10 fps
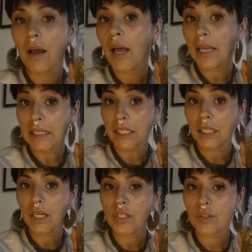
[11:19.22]
honey.
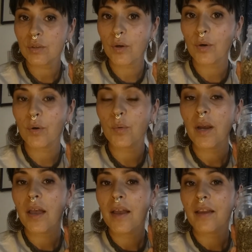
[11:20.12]
So
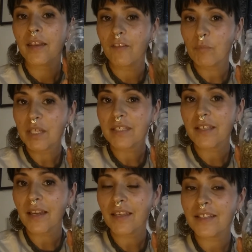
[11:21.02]
give me a
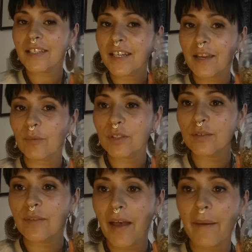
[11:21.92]
second and I will
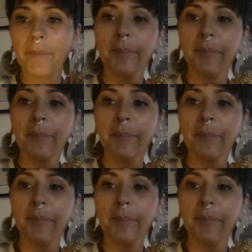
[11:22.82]
do that.